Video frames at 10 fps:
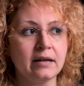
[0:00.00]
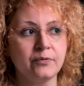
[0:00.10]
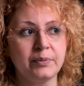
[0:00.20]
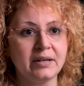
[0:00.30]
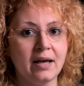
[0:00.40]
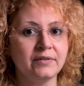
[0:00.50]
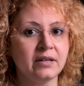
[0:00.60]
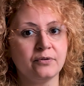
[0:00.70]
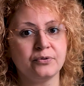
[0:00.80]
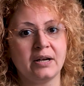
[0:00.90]
I've been having
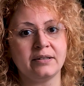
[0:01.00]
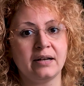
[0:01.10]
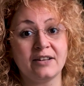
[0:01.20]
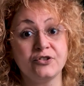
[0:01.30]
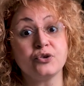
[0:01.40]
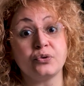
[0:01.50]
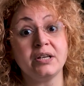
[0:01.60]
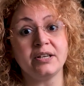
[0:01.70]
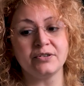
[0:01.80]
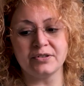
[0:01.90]
them for like the last 3
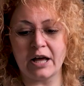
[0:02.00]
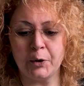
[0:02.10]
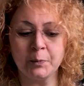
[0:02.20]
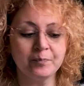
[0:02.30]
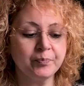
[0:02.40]
years now.